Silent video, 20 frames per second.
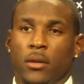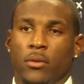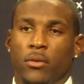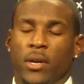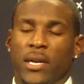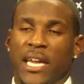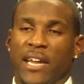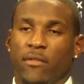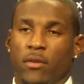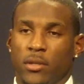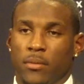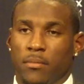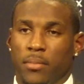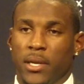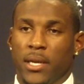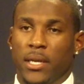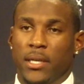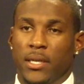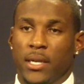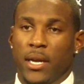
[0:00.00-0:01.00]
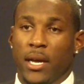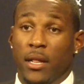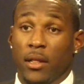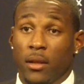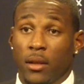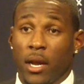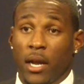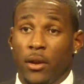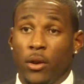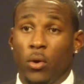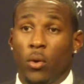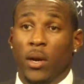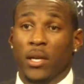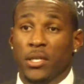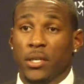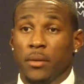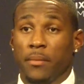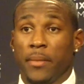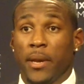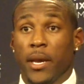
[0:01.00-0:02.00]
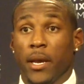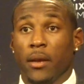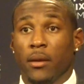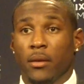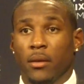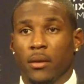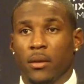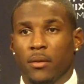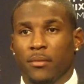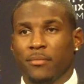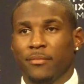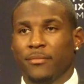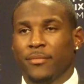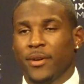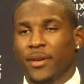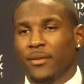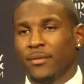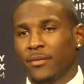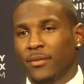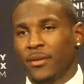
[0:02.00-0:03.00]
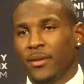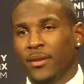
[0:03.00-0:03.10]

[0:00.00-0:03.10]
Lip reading: I gave up some plays that I knew I should have made, but